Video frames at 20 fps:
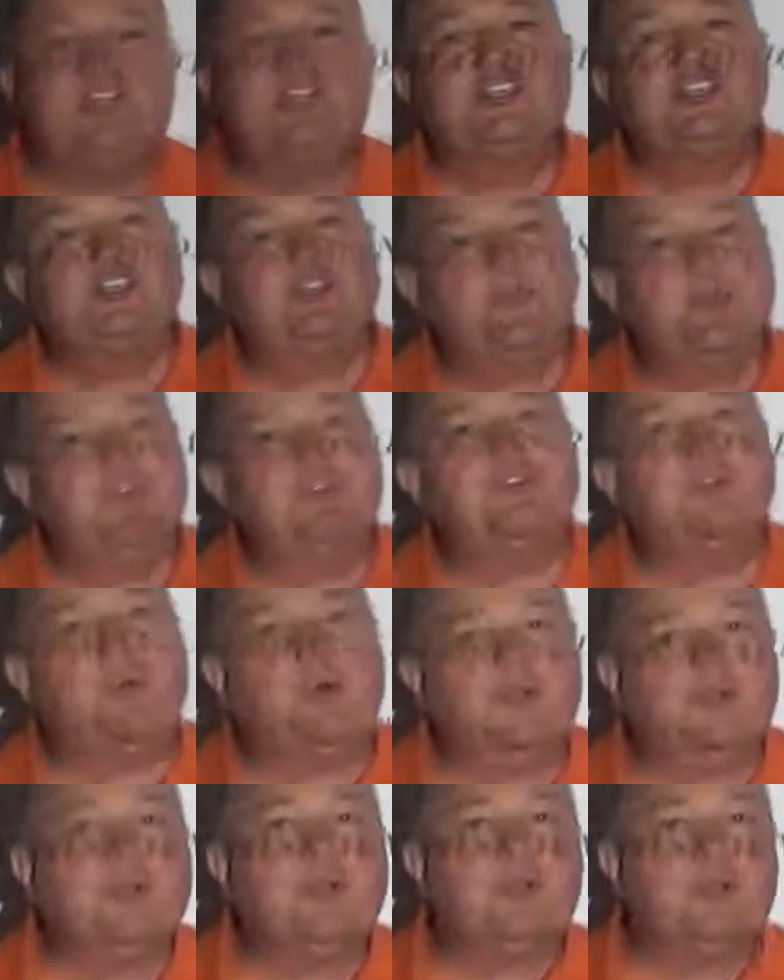So we'll do
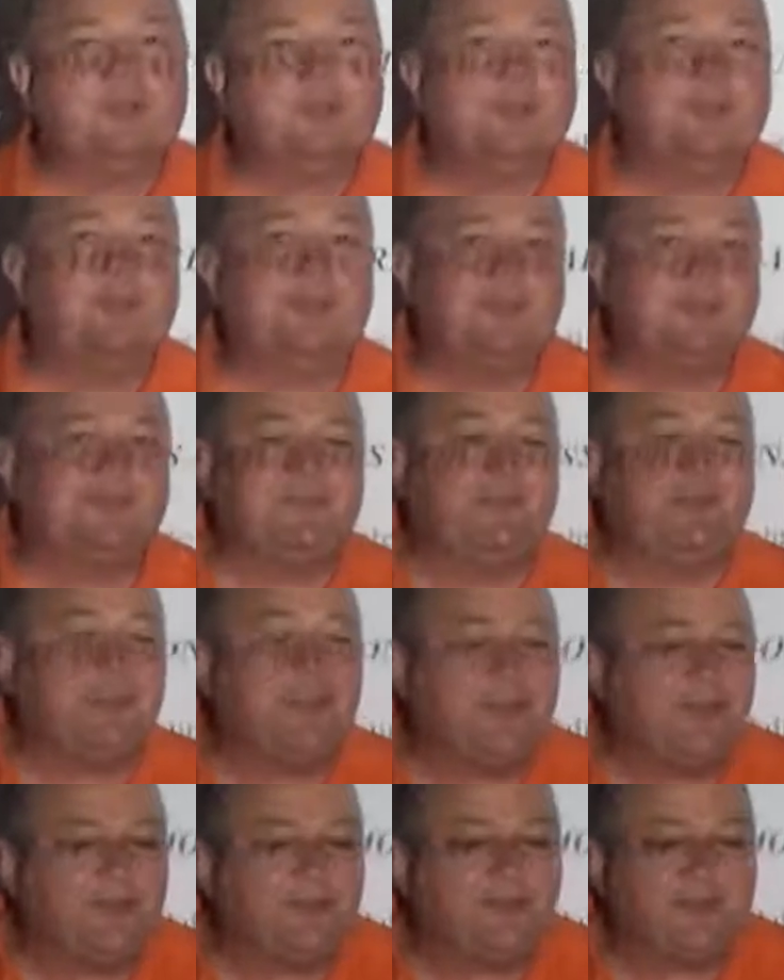all the orthoneuros very
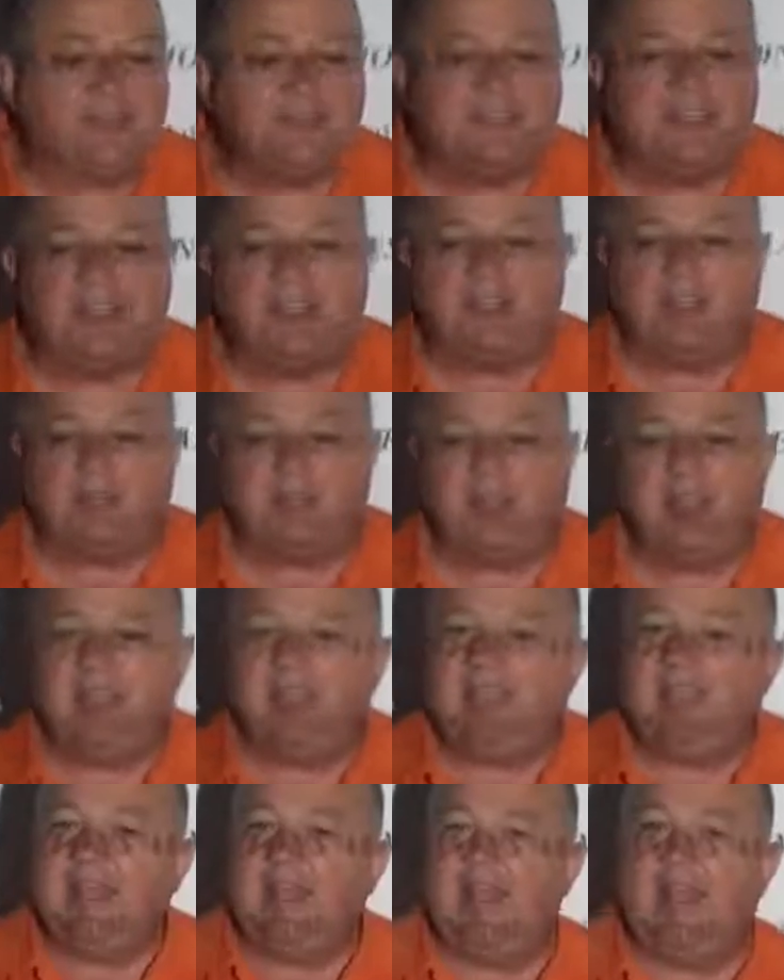carefully together,
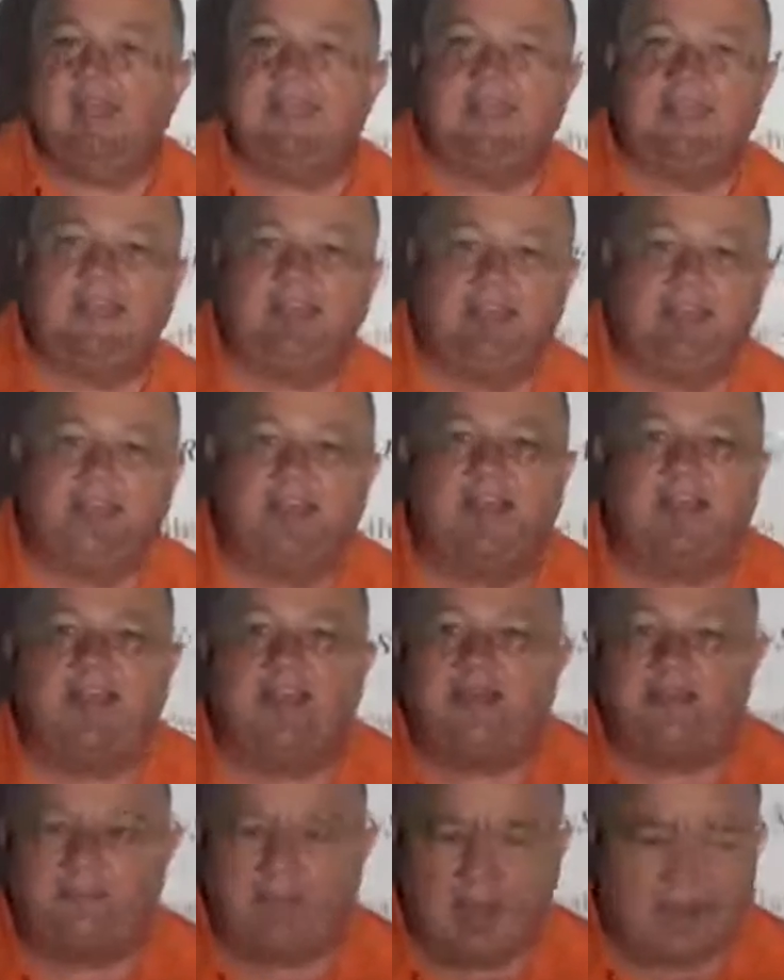and I'll get
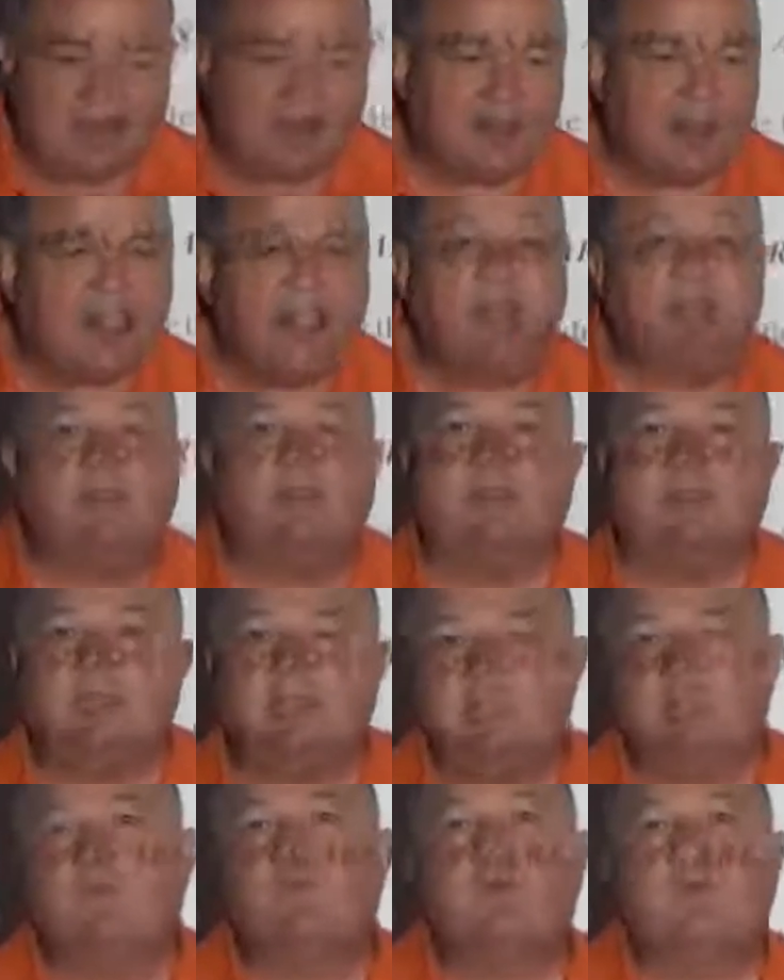a model here, and
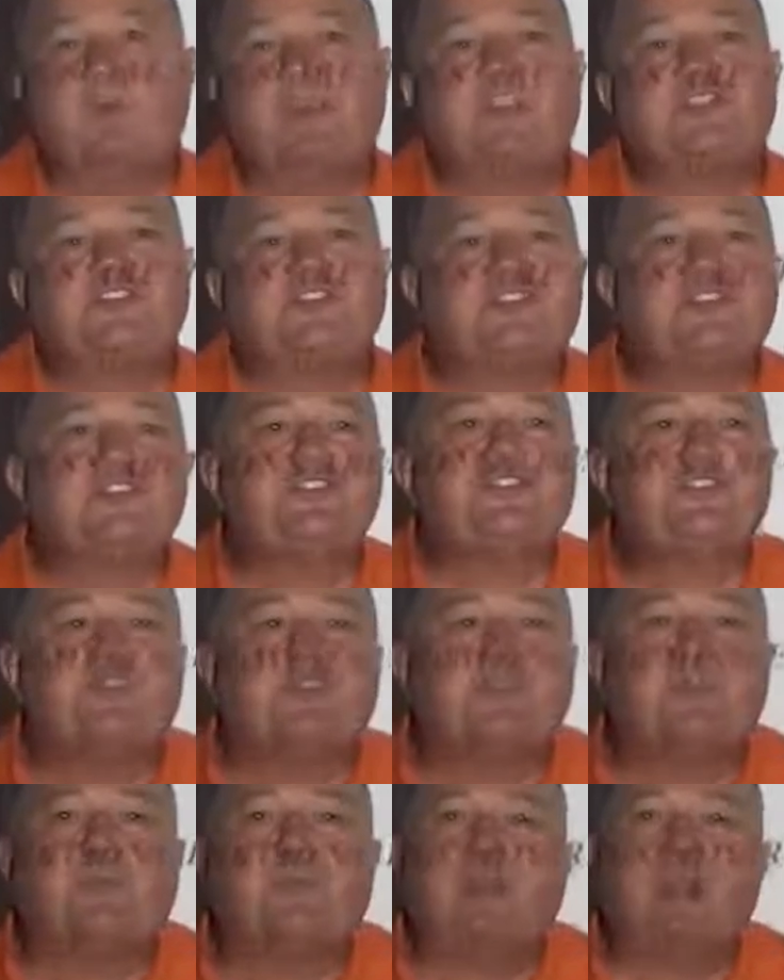we'll make sure that you're
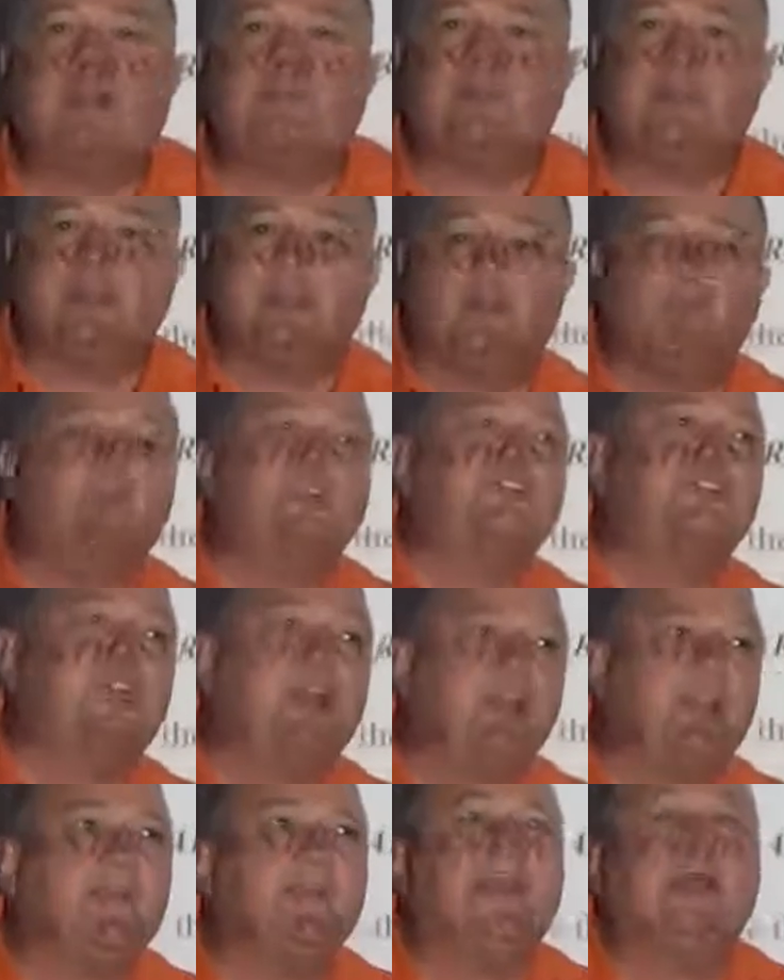doing it properly, and we'll
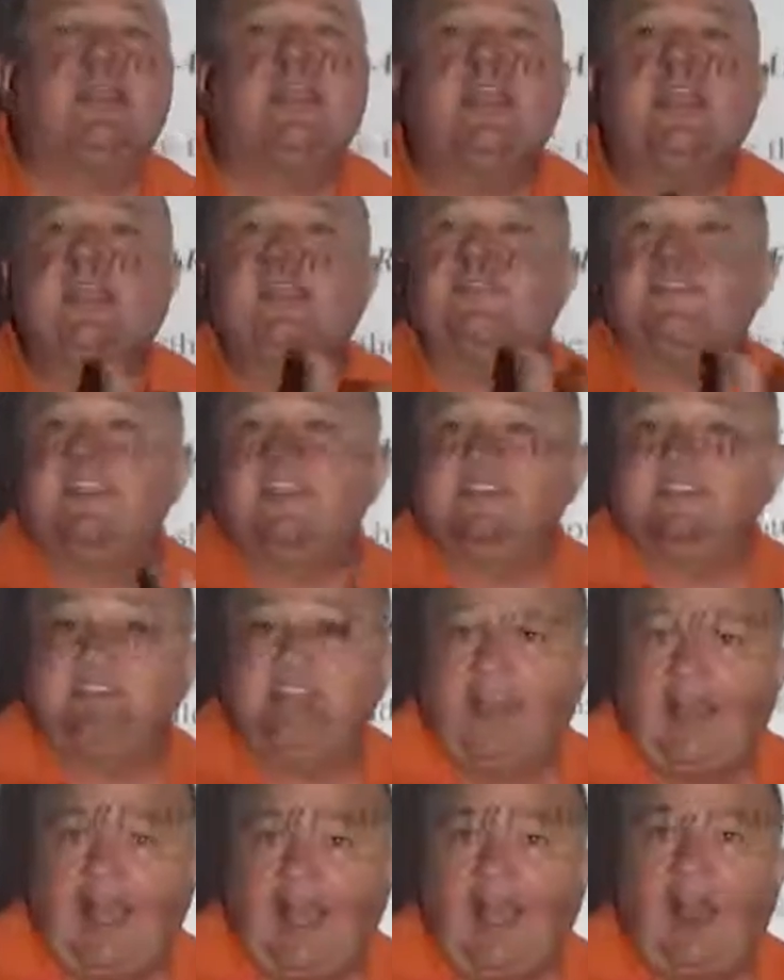talk about if they
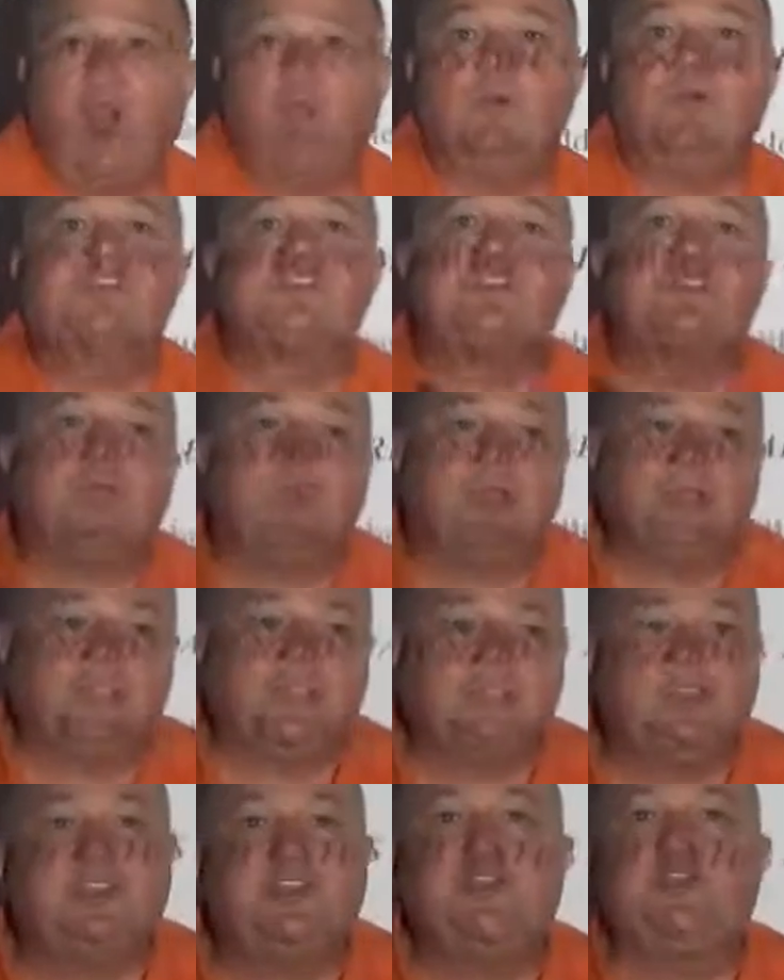say ow, what's the right
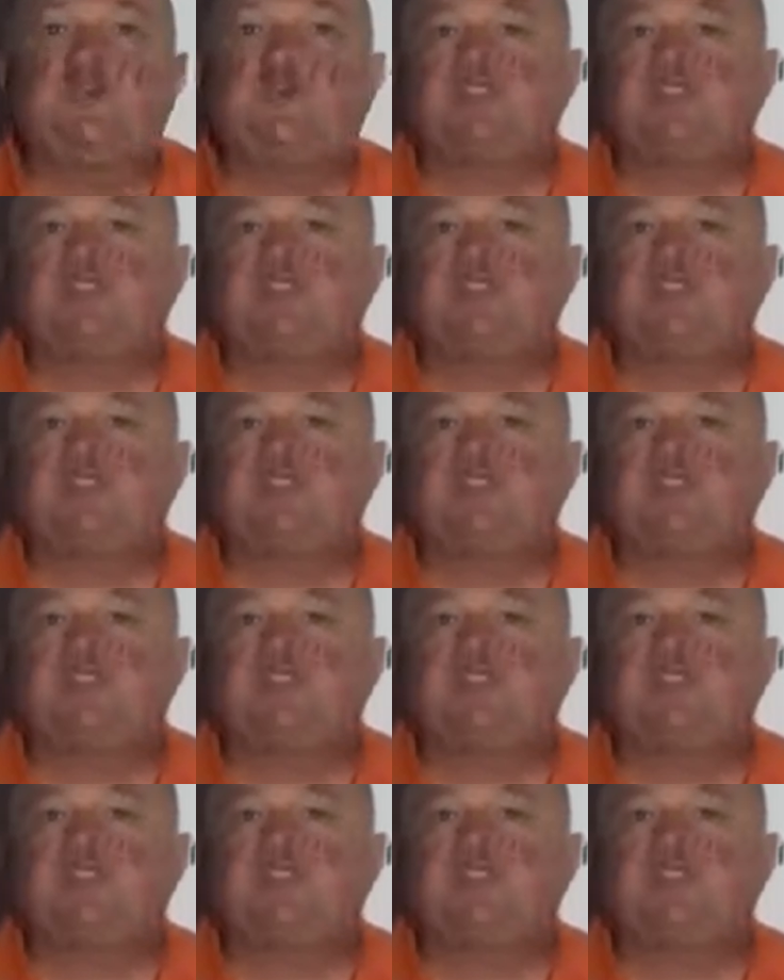thing to do.